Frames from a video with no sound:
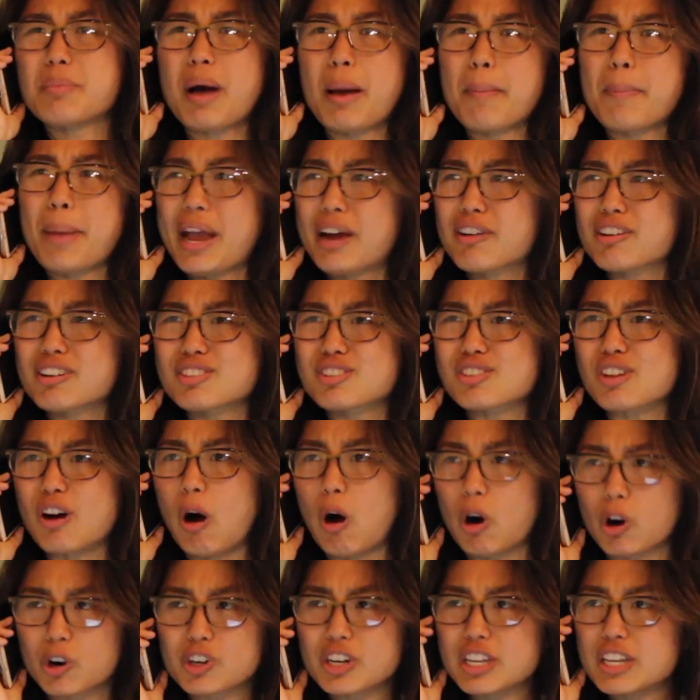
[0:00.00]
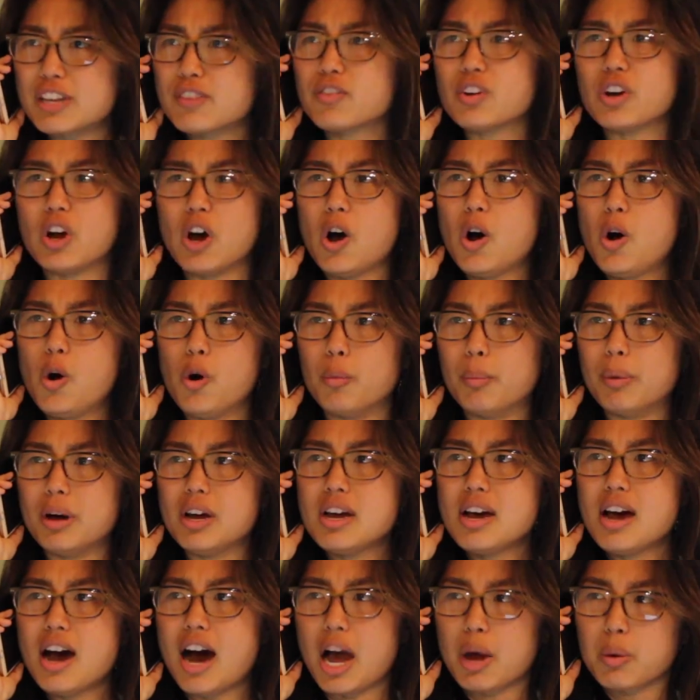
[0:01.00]
My parents aren't even home.
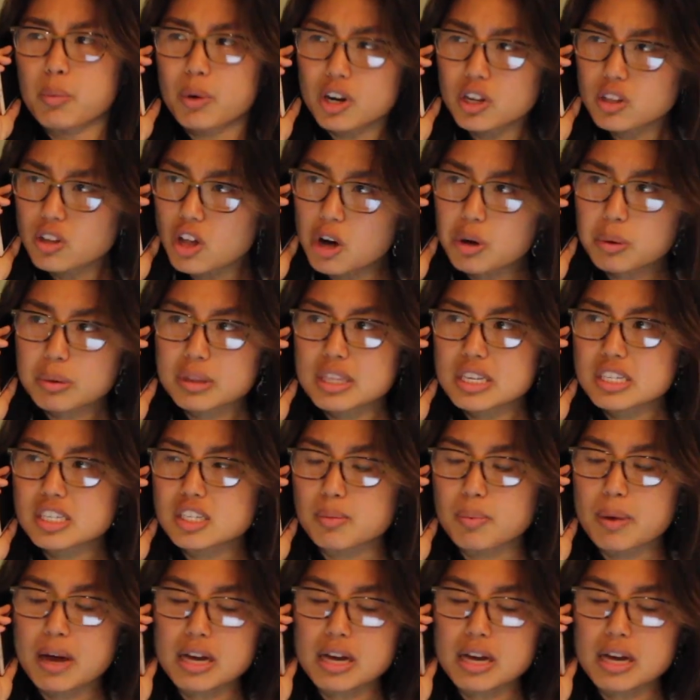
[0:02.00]
I went along with this the